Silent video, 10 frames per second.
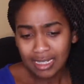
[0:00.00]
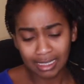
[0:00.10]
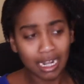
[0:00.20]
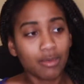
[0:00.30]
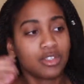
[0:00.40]

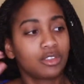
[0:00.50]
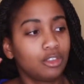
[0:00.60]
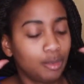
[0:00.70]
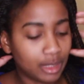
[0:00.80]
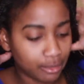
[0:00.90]
So that was a
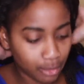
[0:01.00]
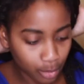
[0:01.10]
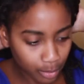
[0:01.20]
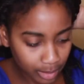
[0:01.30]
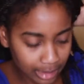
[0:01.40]
little bit of
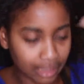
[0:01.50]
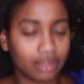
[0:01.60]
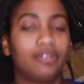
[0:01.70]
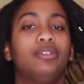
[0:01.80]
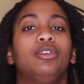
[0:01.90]

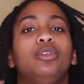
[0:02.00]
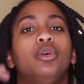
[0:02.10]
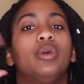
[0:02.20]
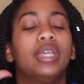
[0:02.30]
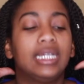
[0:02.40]
an
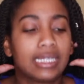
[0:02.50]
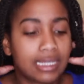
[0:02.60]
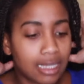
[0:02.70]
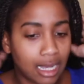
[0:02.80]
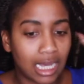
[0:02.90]

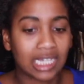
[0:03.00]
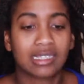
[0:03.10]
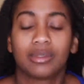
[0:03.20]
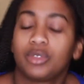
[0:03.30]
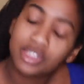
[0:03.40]
annoyance,
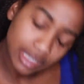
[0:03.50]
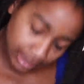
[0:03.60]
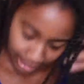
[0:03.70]
because it would still